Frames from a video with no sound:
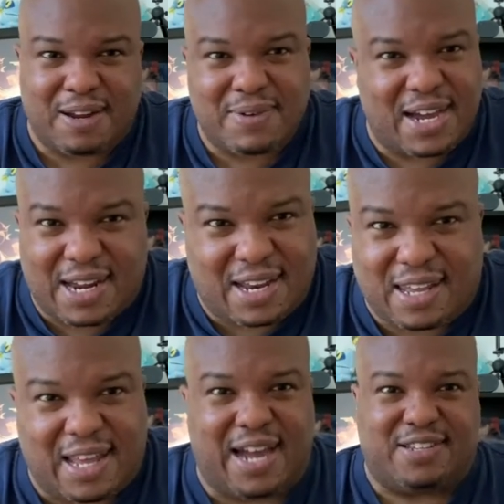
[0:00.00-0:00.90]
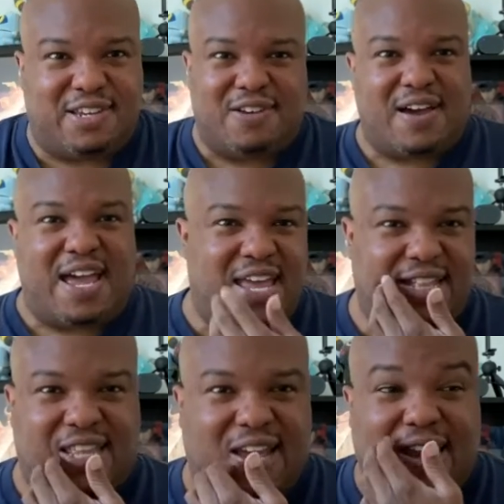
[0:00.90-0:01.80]
I'm not gonna lie to you. I
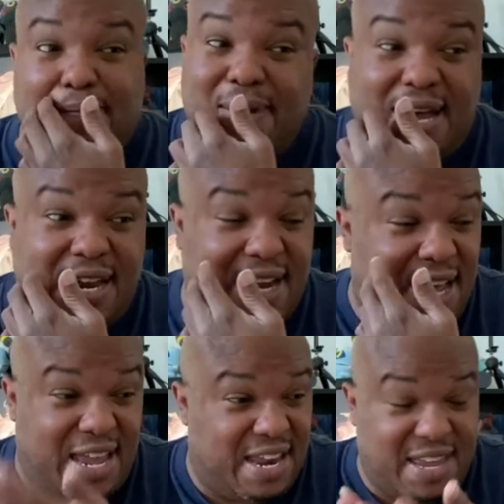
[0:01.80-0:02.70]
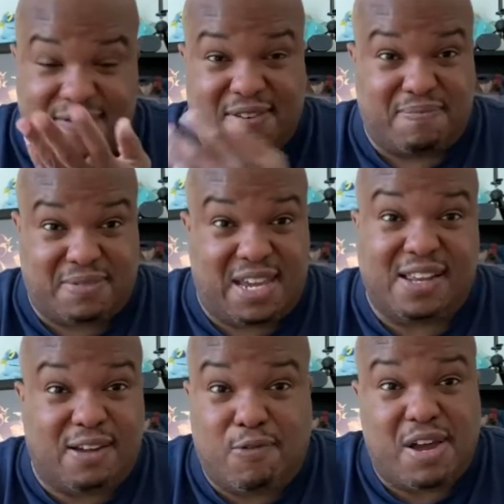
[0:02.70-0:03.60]
hate thinking about it. I hate even
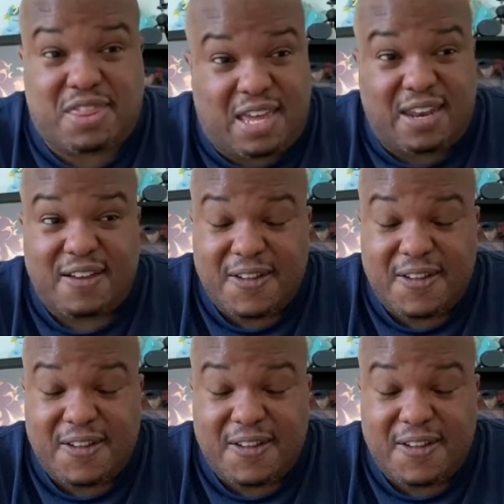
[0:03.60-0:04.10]
dealing with it.